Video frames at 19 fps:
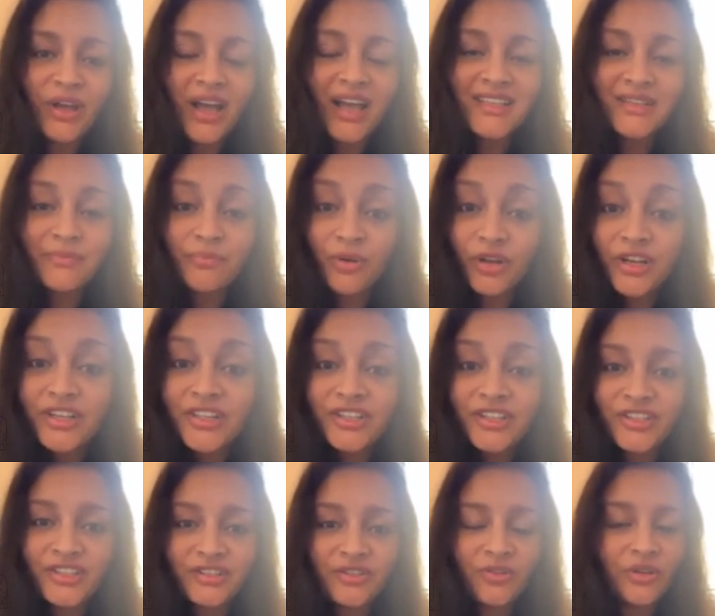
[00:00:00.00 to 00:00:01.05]
as a
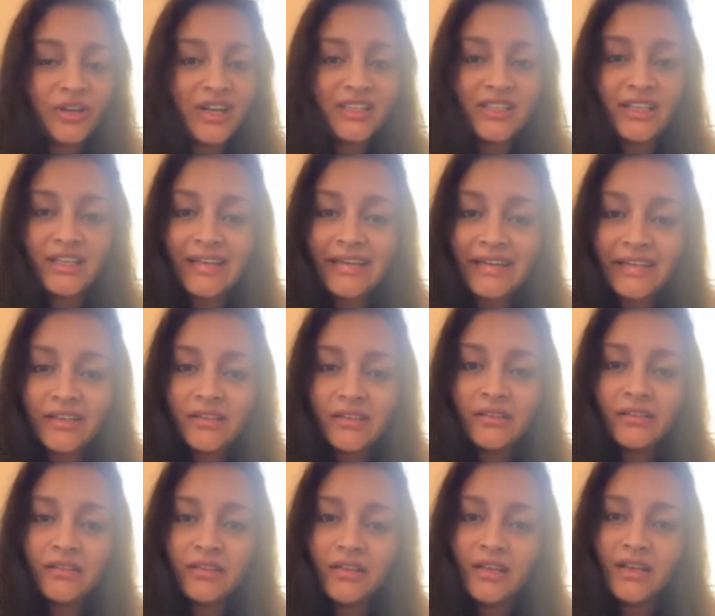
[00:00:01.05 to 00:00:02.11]
politician or as a leader,
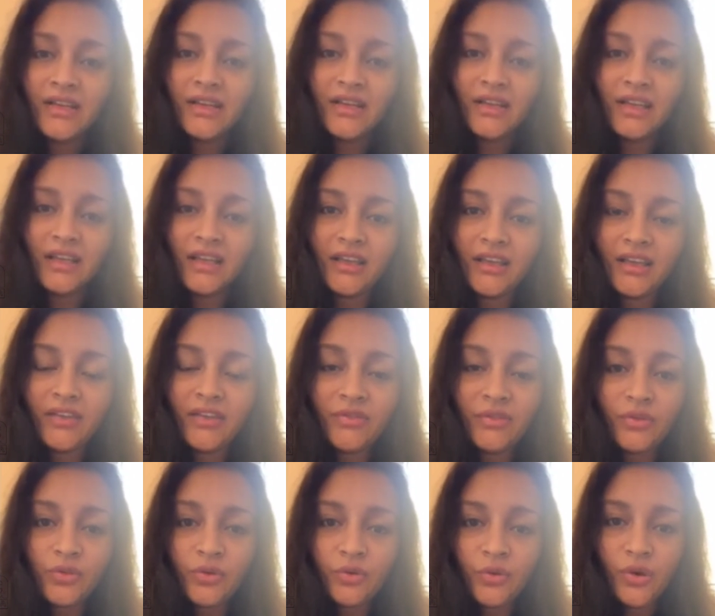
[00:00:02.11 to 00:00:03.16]
even
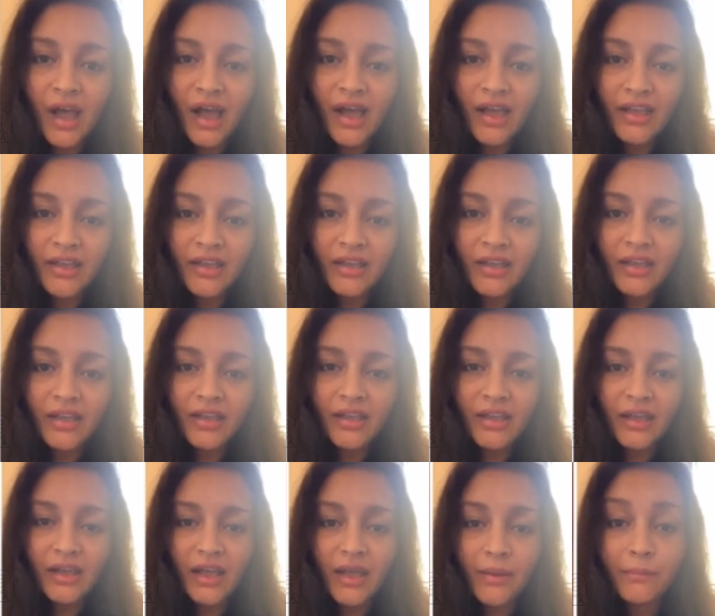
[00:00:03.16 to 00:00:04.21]
though I
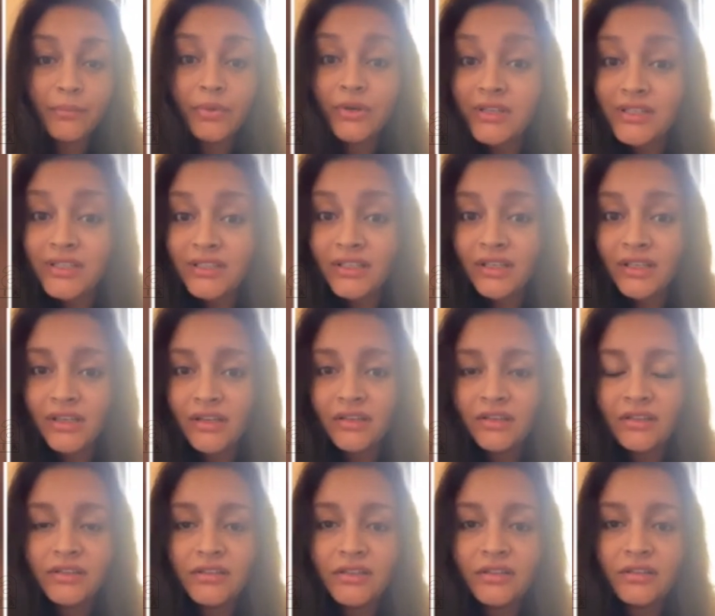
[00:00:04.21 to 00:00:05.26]
am personally
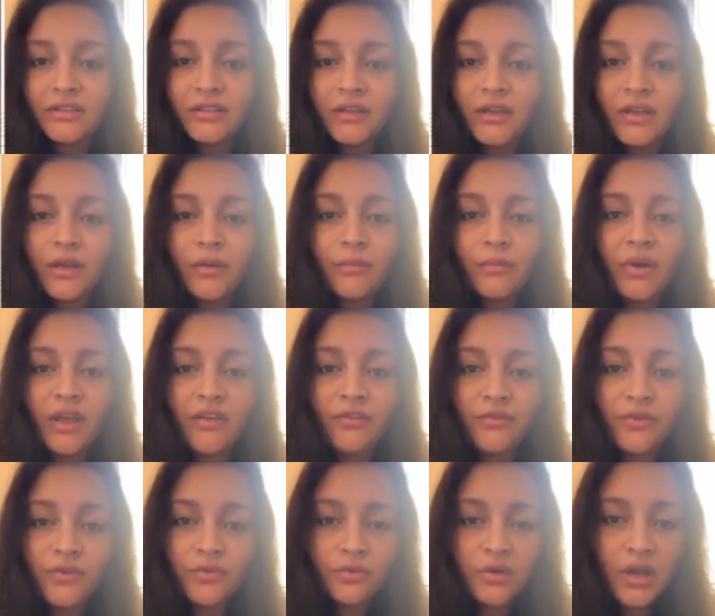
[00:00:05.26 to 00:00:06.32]
hurt.
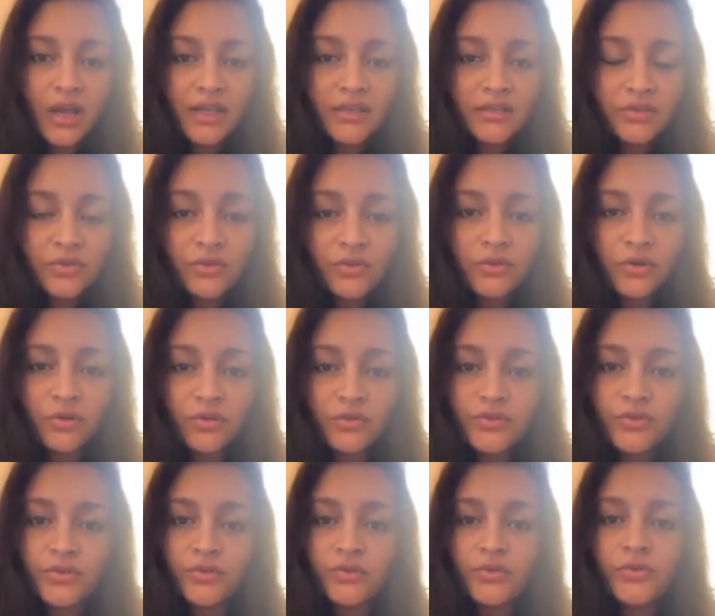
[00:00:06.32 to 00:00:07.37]
If you guys could
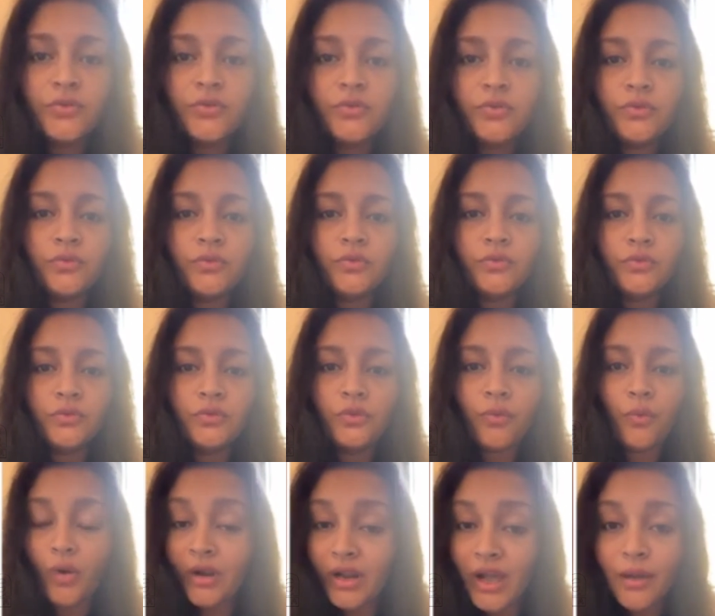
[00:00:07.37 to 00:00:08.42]
also do
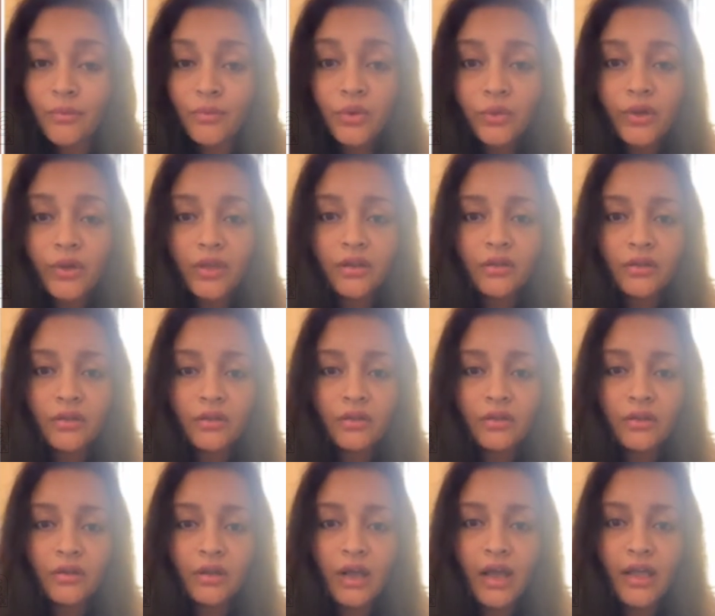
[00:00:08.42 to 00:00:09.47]
what I am doing,
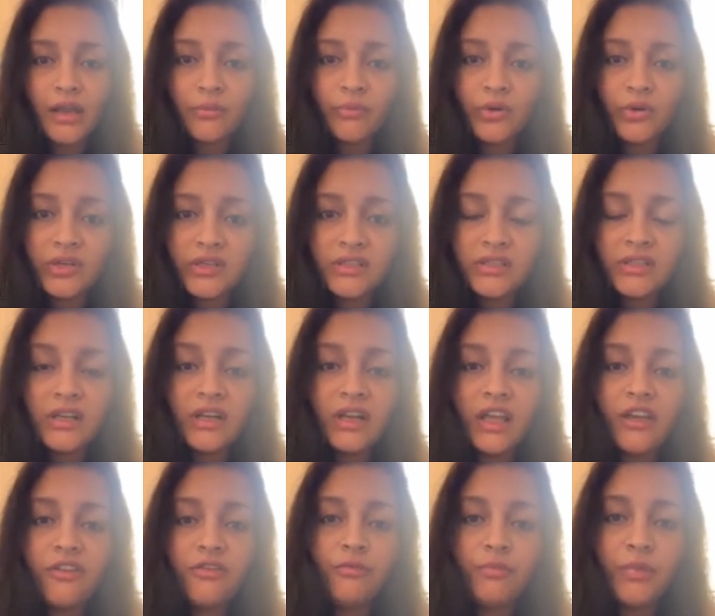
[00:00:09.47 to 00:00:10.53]
I am personal
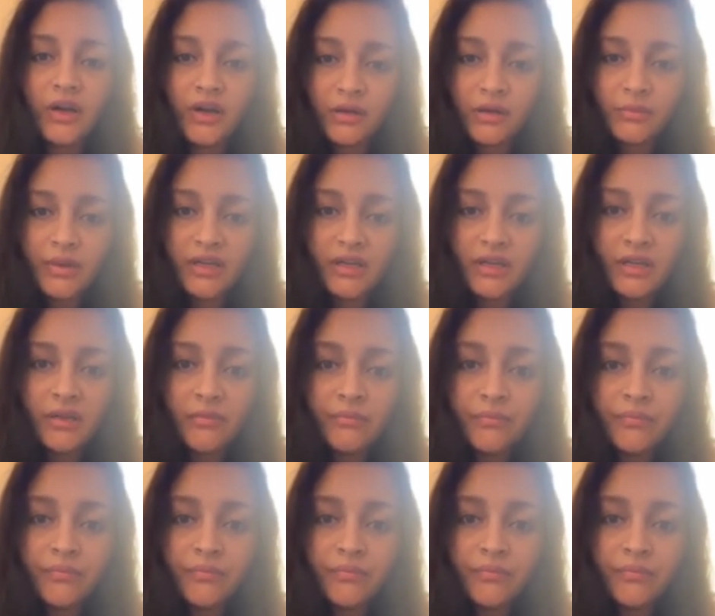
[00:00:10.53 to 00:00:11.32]
life pakkan petti,